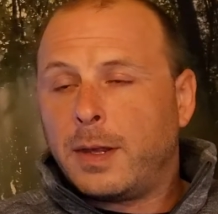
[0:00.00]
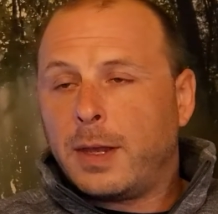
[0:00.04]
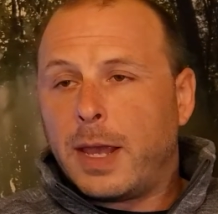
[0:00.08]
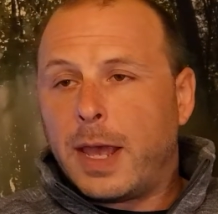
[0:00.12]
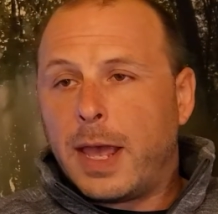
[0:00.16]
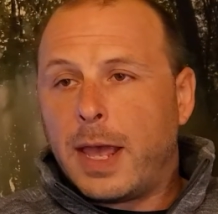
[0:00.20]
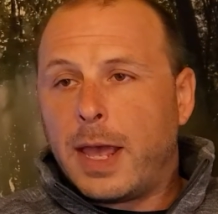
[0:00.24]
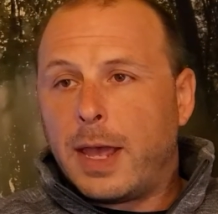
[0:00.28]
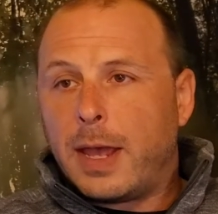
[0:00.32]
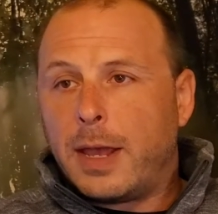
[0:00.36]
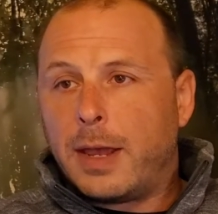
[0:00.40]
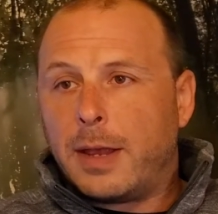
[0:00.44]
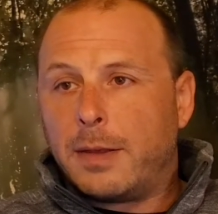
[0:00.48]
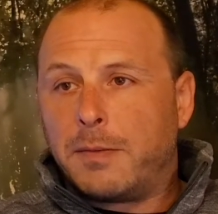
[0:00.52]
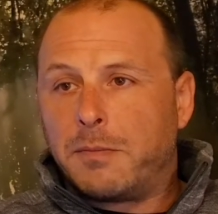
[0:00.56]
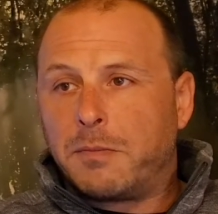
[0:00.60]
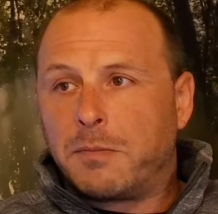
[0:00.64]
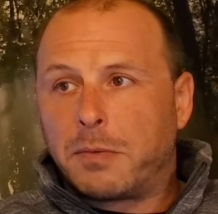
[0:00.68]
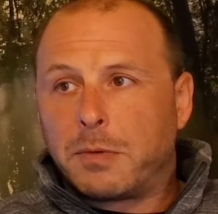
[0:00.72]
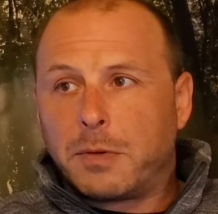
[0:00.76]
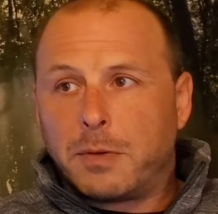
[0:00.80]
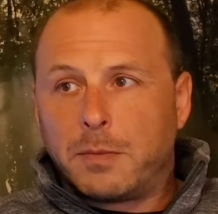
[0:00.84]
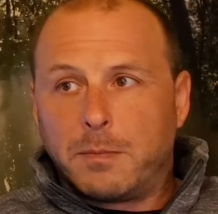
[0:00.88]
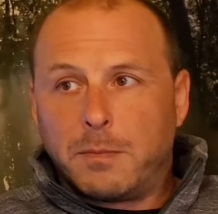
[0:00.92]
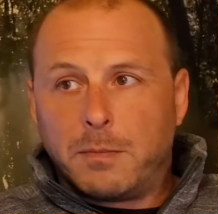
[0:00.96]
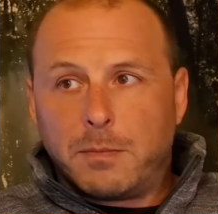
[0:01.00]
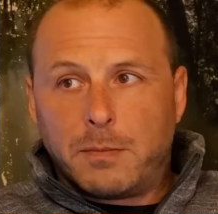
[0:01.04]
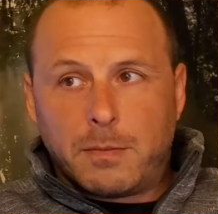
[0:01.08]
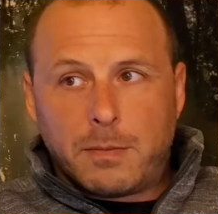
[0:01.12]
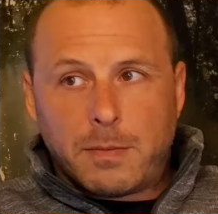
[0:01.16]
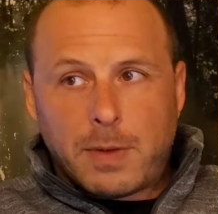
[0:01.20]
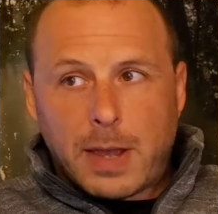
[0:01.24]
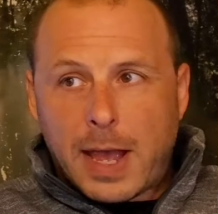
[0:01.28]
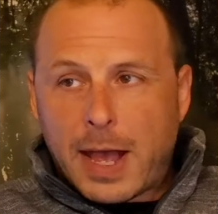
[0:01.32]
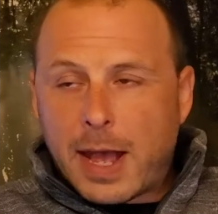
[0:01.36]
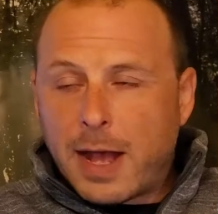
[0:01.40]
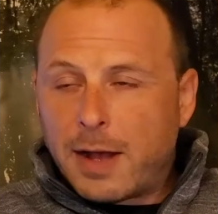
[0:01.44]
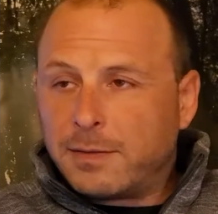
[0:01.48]
and
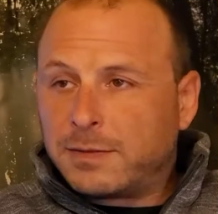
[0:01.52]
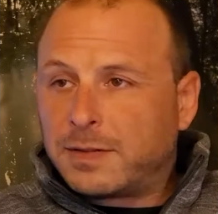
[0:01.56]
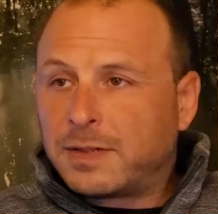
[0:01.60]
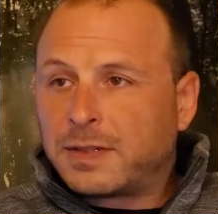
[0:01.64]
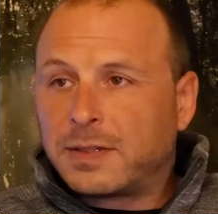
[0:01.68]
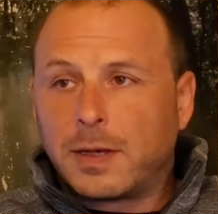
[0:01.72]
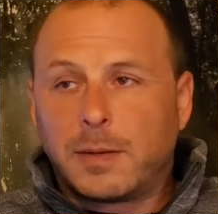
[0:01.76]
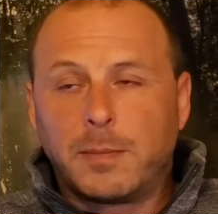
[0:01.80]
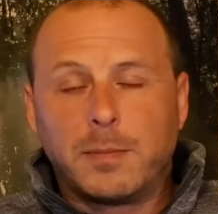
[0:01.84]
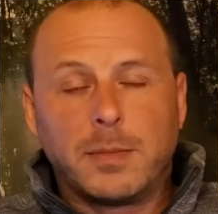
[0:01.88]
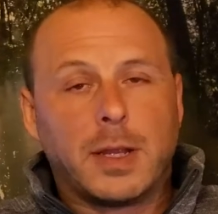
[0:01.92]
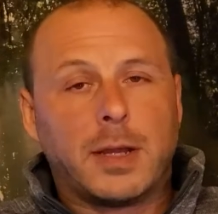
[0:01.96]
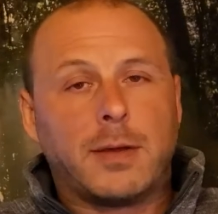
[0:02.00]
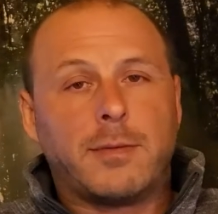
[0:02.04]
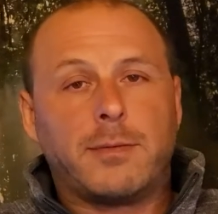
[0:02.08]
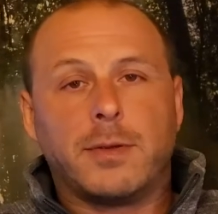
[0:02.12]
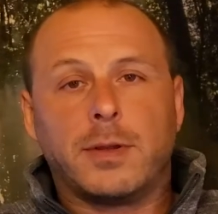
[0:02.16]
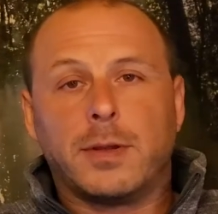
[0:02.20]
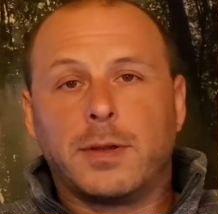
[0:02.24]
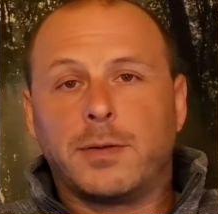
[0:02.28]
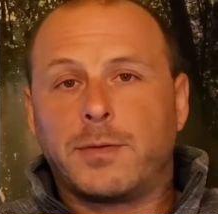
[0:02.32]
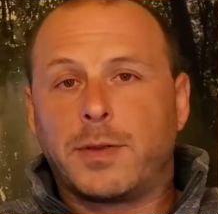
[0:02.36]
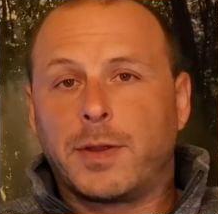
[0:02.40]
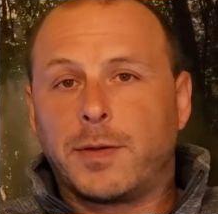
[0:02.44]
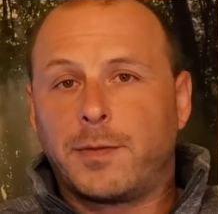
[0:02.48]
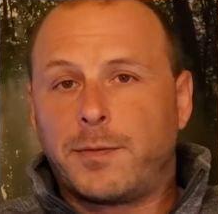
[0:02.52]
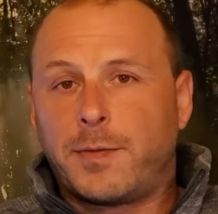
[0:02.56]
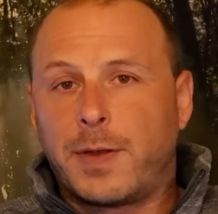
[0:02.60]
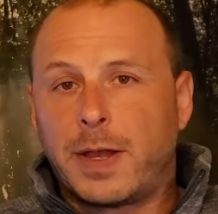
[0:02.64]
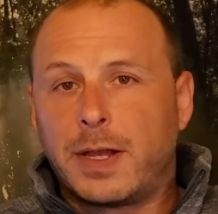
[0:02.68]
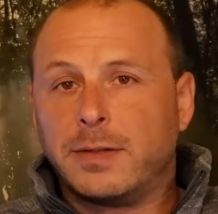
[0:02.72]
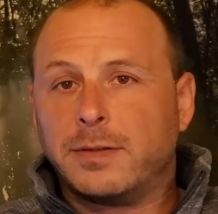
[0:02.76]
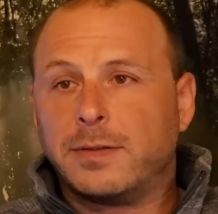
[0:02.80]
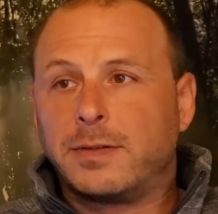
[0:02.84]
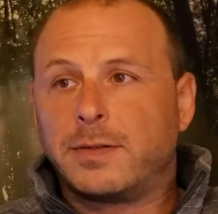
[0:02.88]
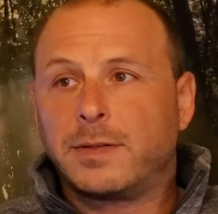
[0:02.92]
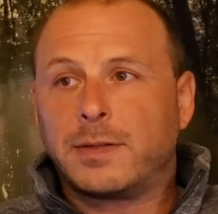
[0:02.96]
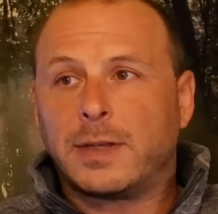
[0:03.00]
have some level of
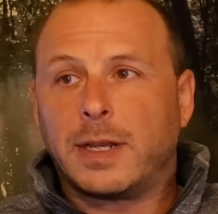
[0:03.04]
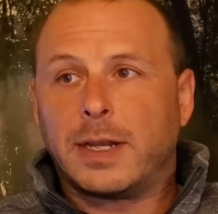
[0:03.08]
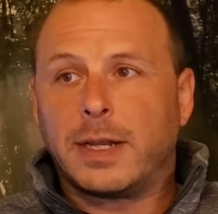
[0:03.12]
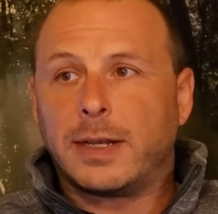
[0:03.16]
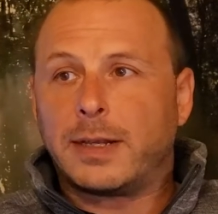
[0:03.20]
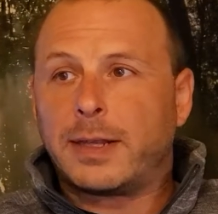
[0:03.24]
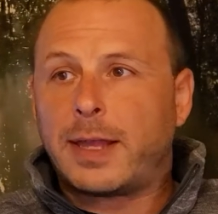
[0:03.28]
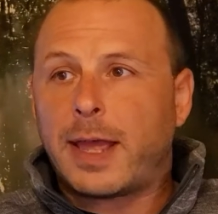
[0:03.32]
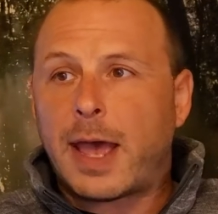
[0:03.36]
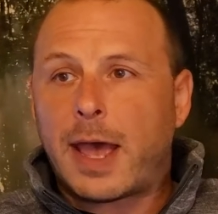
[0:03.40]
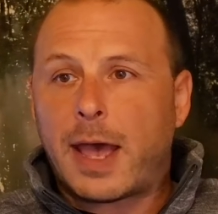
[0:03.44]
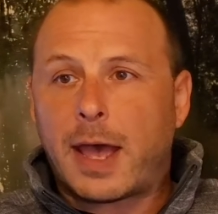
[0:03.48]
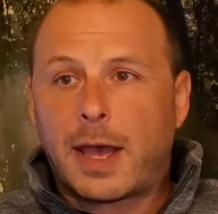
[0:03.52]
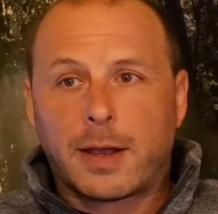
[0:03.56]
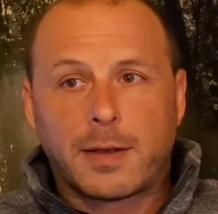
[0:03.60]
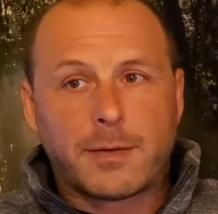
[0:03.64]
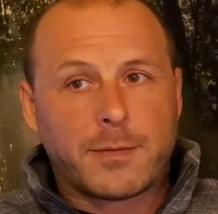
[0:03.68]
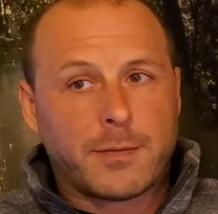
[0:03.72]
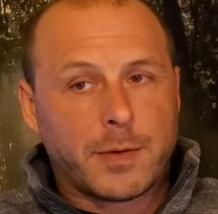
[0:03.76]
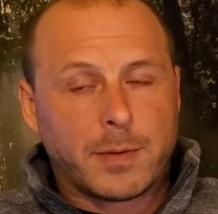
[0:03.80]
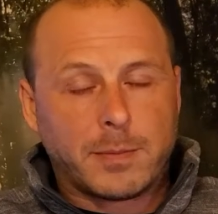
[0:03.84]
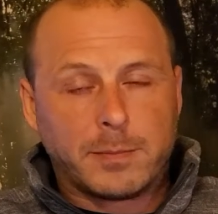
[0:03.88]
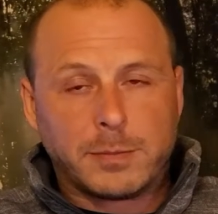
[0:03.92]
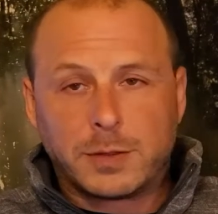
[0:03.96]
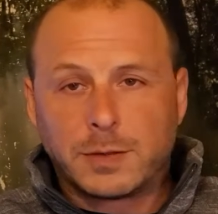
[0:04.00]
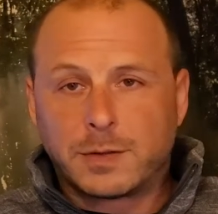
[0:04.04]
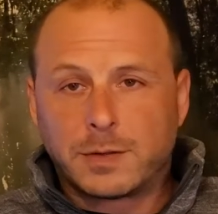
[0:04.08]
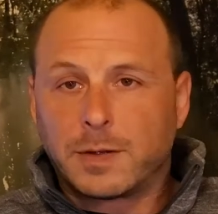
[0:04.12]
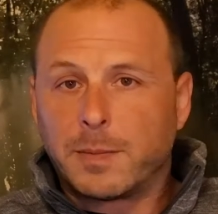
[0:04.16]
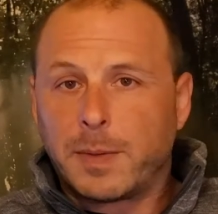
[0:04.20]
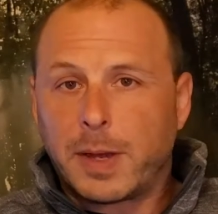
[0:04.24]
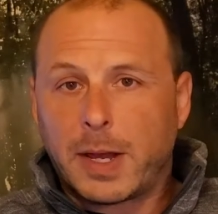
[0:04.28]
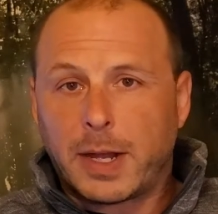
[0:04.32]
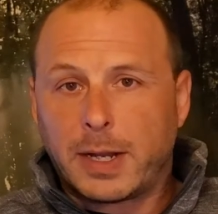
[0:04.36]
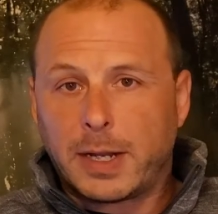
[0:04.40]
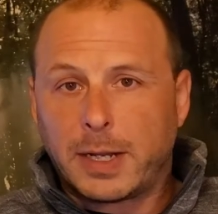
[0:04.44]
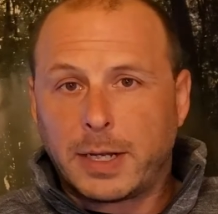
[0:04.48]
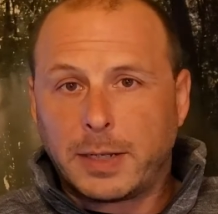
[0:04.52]
defense and attack from just
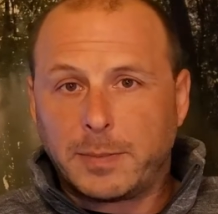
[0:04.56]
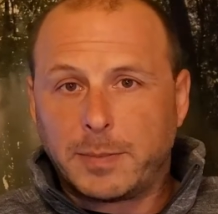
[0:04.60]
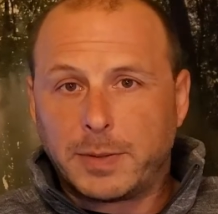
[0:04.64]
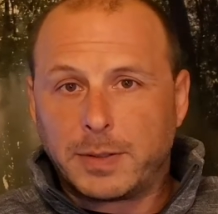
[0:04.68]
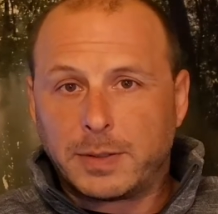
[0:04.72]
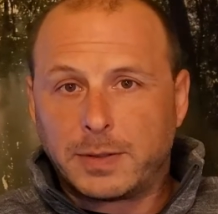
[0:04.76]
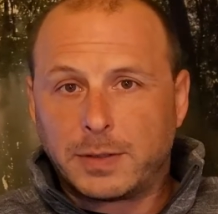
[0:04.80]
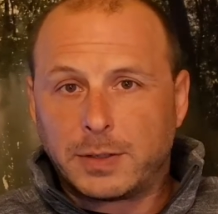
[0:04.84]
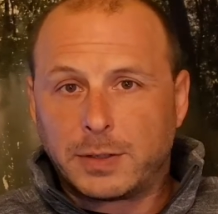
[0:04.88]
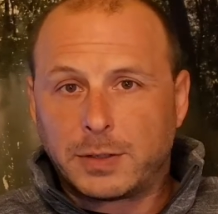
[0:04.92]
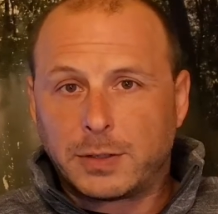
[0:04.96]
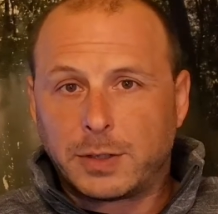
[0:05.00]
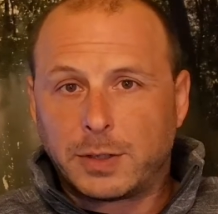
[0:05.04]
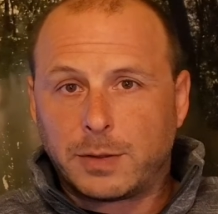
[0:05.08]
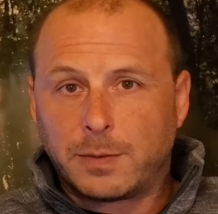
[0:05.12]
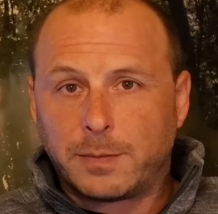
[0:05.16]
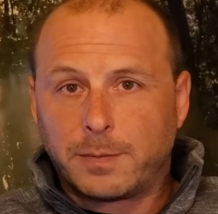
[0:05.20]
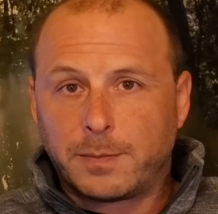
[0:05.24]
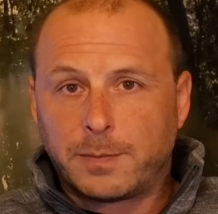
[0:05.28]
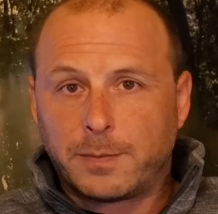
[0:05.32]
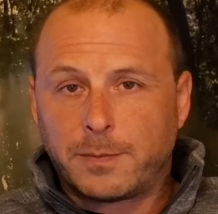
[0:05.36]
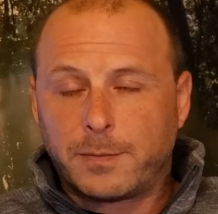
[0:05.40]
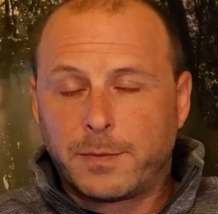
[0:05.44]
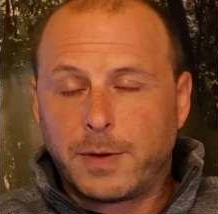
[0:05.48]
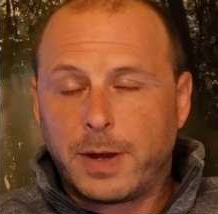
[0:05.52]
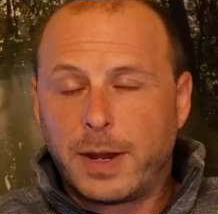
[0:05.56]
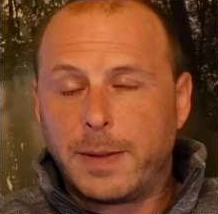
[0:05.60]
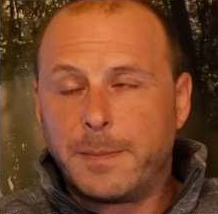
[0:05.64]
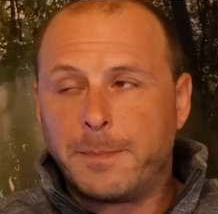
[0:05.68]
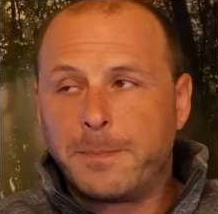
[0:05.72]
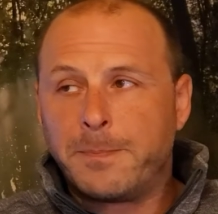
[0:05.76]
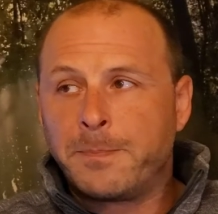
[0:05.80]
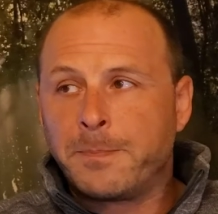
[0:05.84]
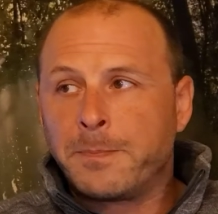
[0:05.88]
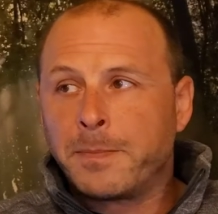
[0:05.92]
about any position, right?